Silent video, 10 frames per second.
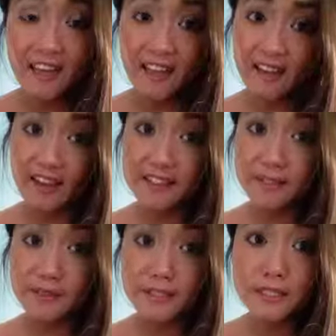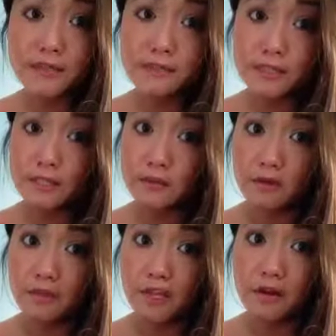Hey guys, so this is a really
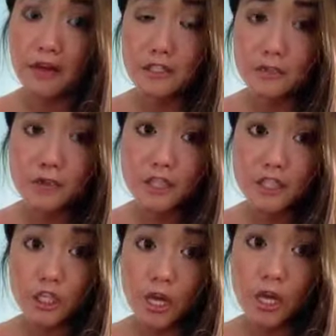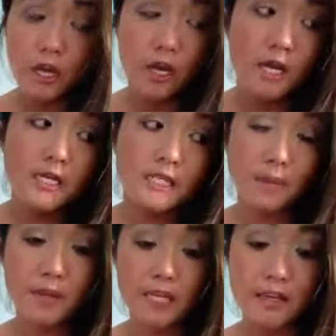quick video. I just wanted to share
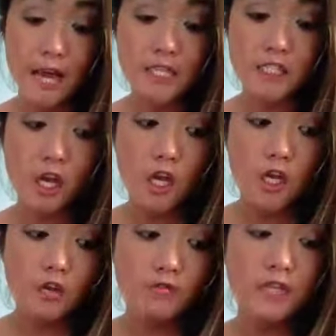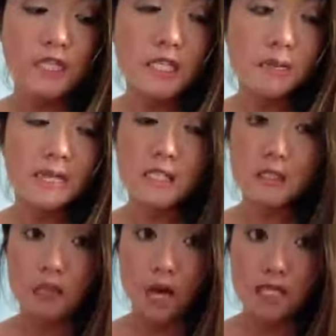something that really means a
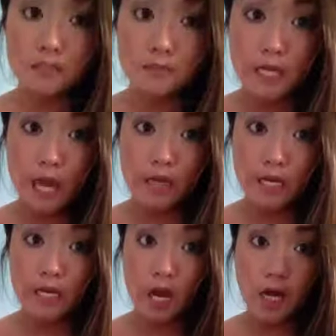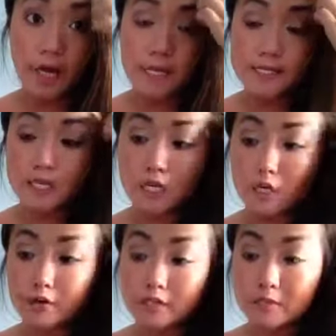lot to me and that I got as a
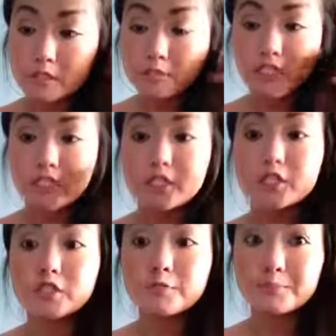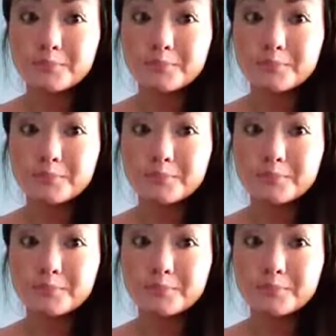Christmas present